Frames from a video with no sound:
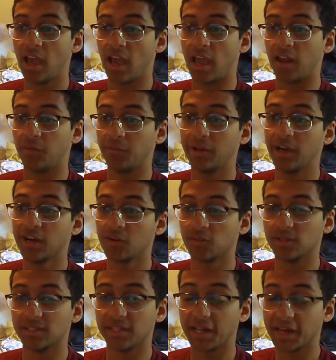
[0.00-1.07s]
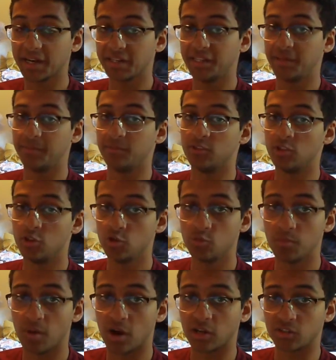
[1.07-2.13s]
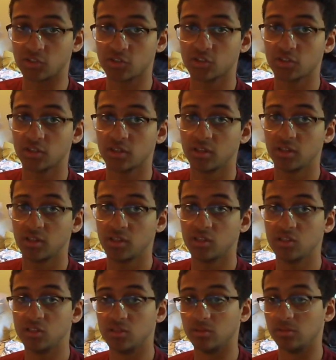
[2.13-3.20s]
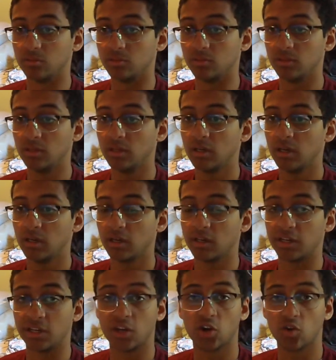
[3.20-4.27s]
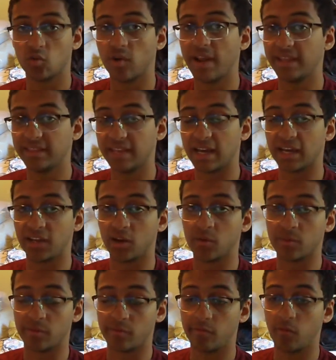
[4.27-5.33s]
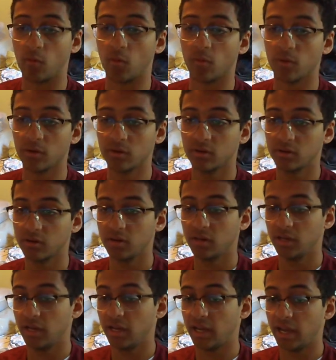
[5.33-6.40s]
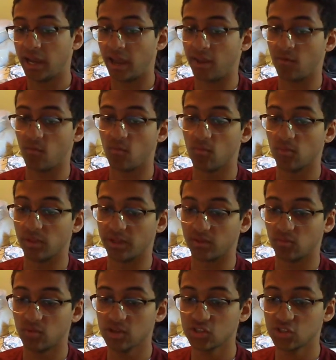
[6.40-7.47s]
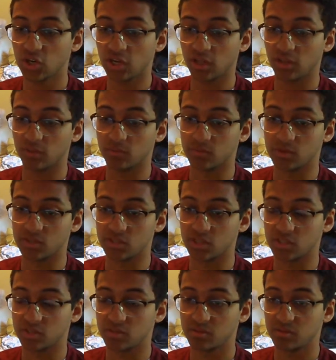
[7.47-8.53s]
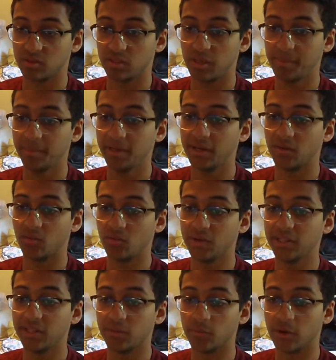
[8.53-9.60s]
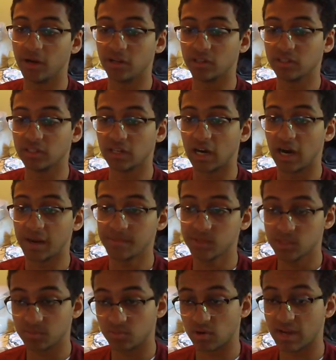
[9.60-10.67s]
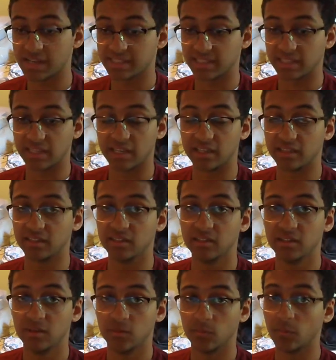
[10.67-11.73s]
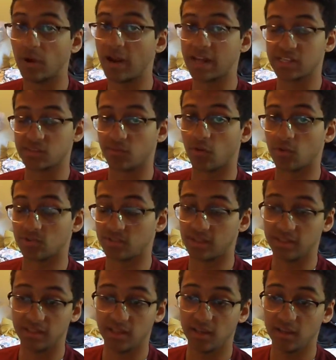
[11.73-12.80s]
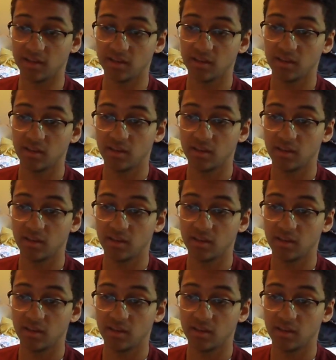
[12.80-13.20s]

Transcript: and we kind of relied on him too much to kind of create that going forward. And Russia was just they played really well. I'm surprised that they went as far as they did.